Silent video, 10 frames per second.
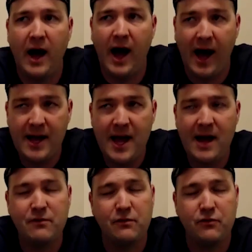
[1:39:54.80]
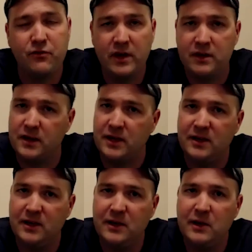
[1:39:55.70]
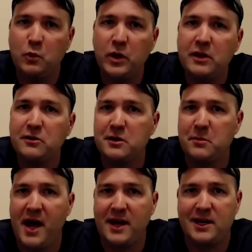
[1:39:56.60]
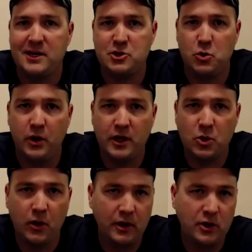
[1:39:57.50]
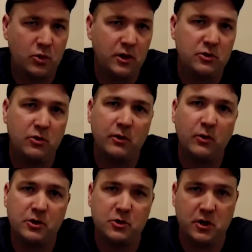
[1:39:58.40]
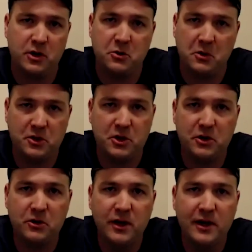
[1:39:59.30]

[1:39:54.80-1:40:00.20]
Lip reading: I have a feeling we look back on 2020, 2021, 2022